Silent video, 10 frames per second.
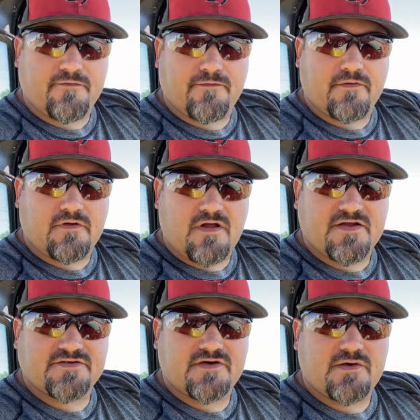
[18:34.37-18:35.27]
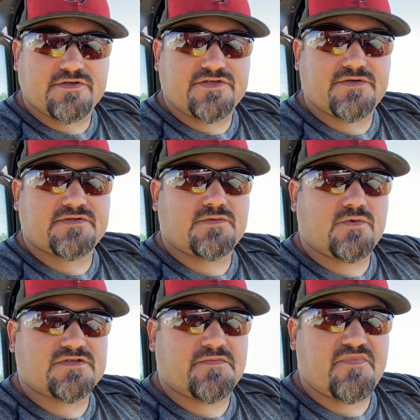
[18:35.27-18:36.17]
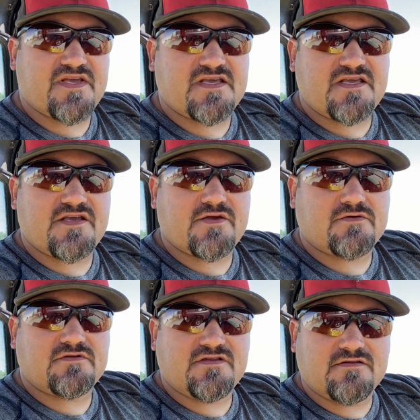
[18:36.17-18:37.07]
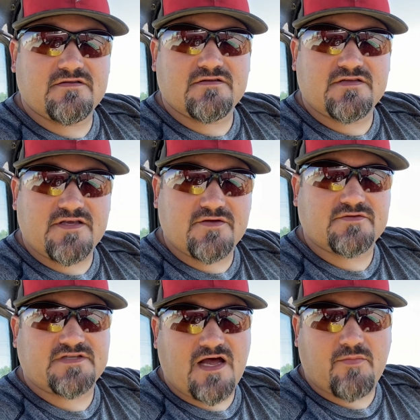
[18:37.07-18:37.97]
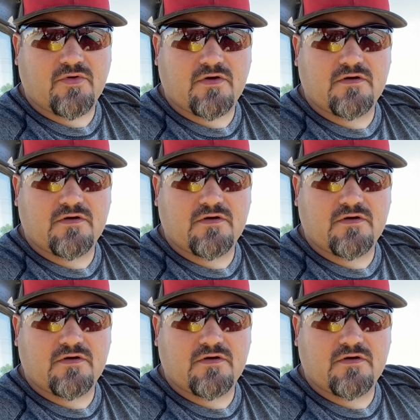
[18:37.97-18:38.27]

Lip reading: fertilizer I was using was Big Yield Topper.